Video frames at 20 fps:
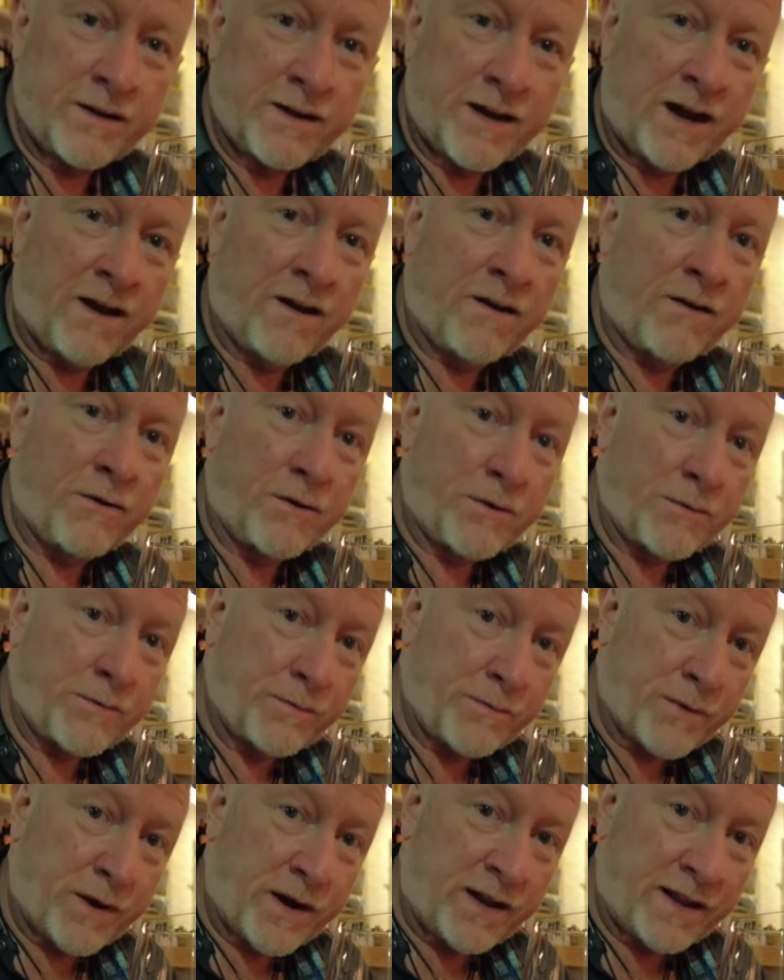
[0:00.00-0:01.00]
Now,
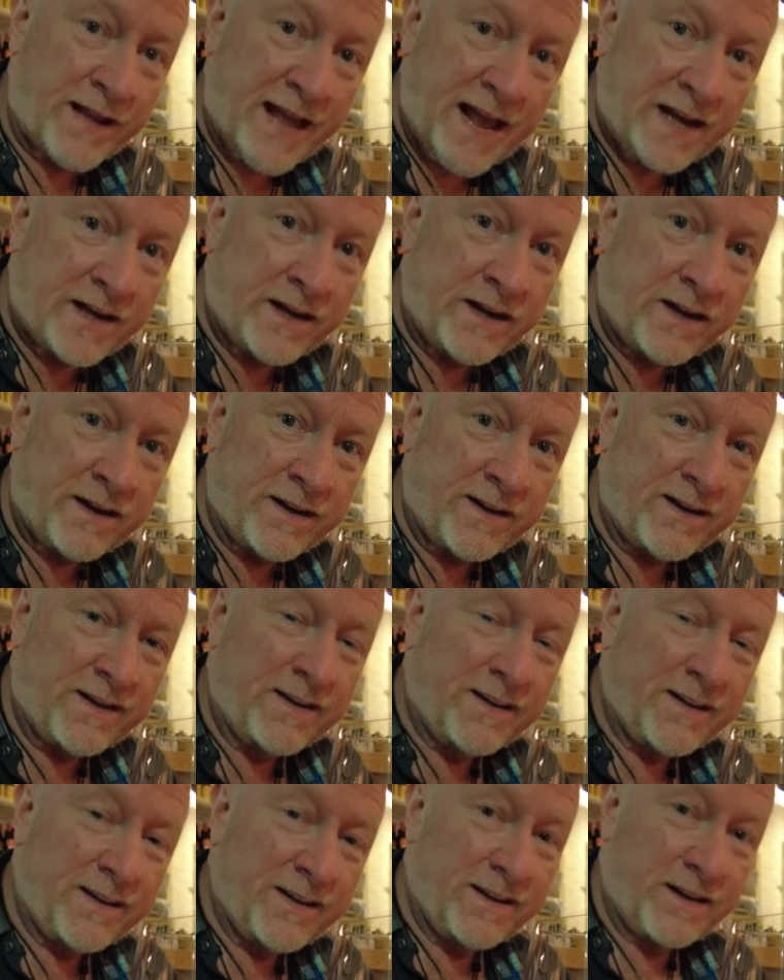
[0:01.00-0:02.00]
when I landed,
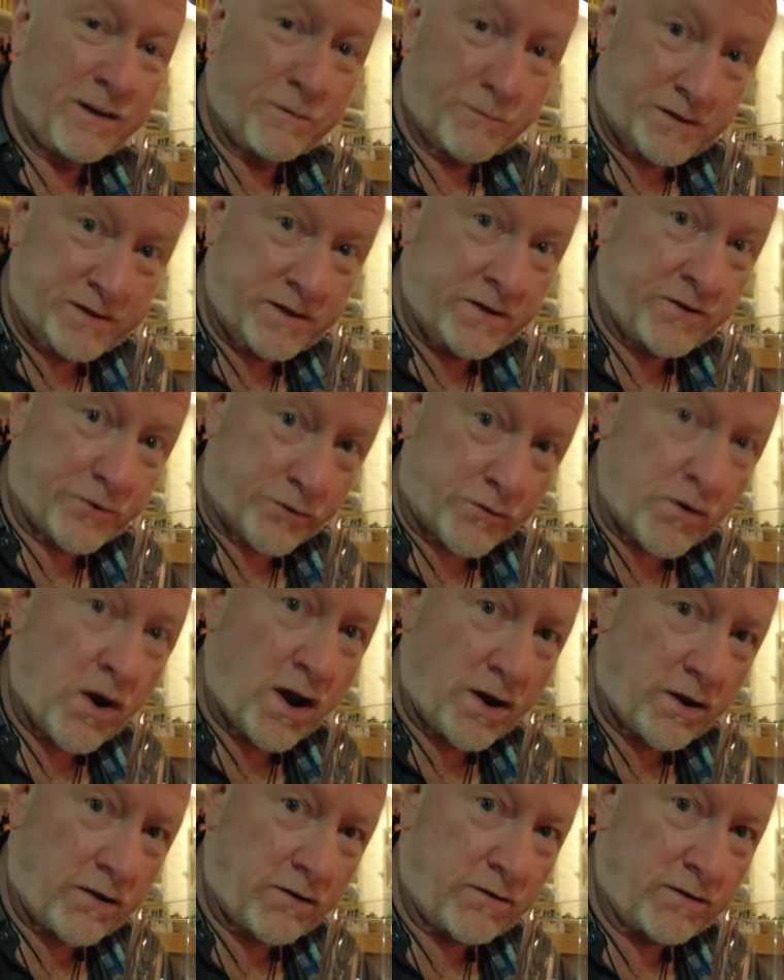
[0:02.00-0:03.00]
it was in
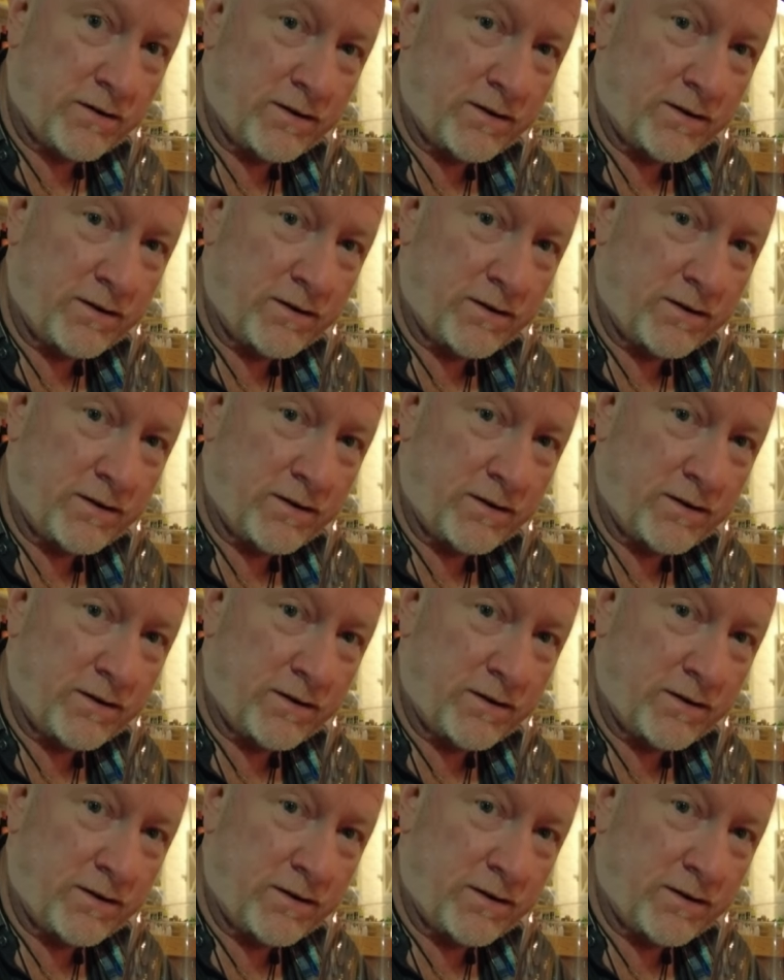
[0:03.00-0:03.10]
Toronto.